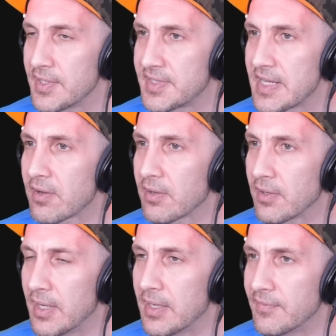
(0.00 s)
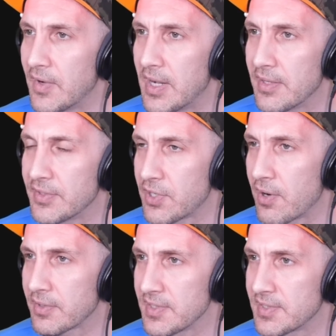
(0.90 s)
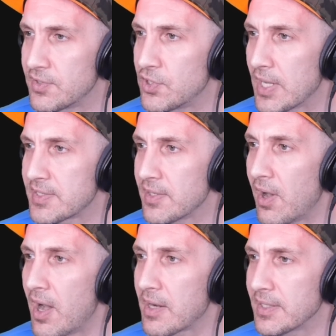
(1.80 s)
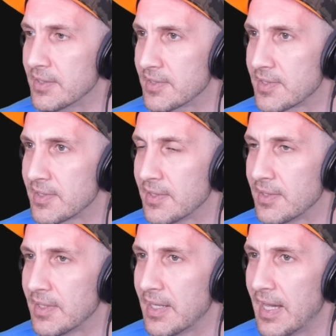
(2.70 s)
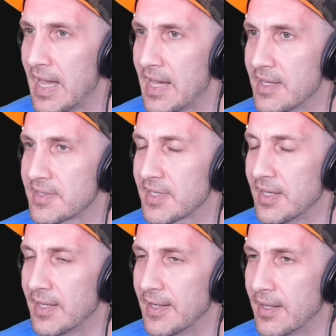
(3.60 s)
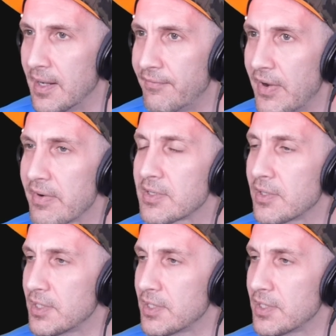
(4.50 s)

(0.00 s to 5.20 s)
the singer of The Darkness, Justin Hawkins, has a very good